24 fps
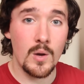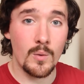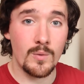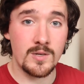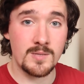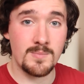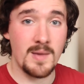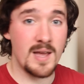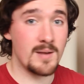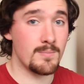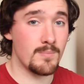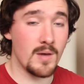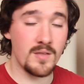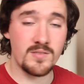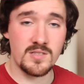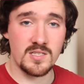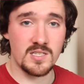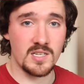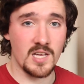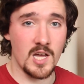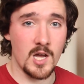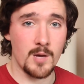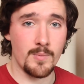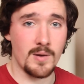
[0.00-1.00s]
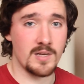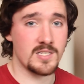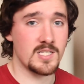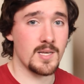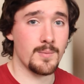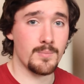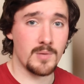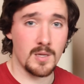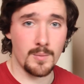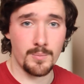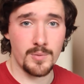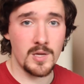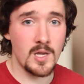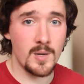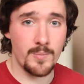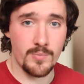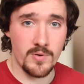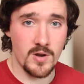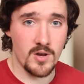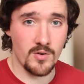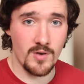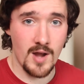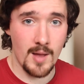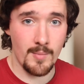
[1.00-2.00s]
was made months ago by some computer
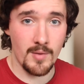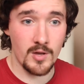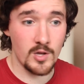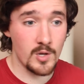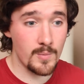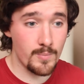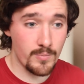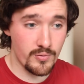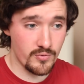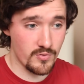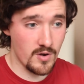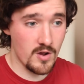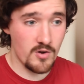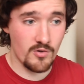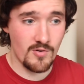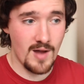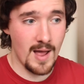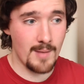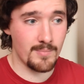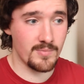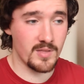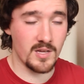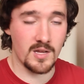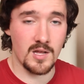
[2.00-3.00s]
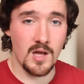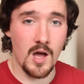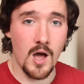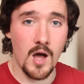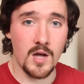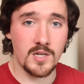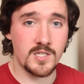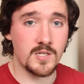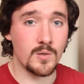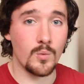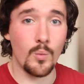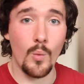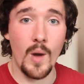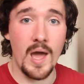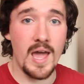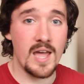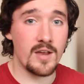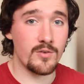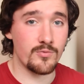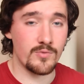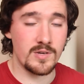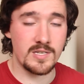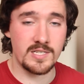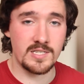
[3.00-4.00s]
programmer who programmed the car to
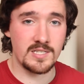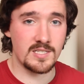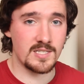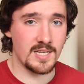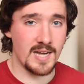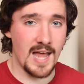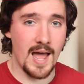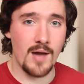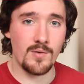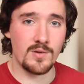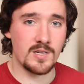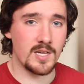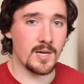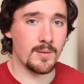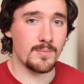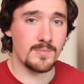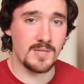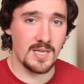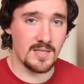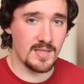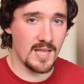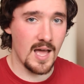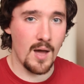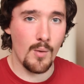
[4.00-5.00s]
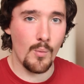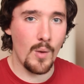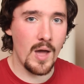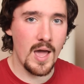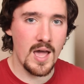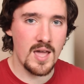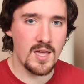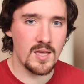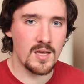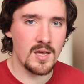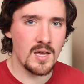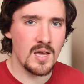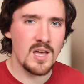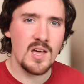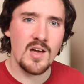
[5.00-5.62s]
weigh risks and outcomes in that way.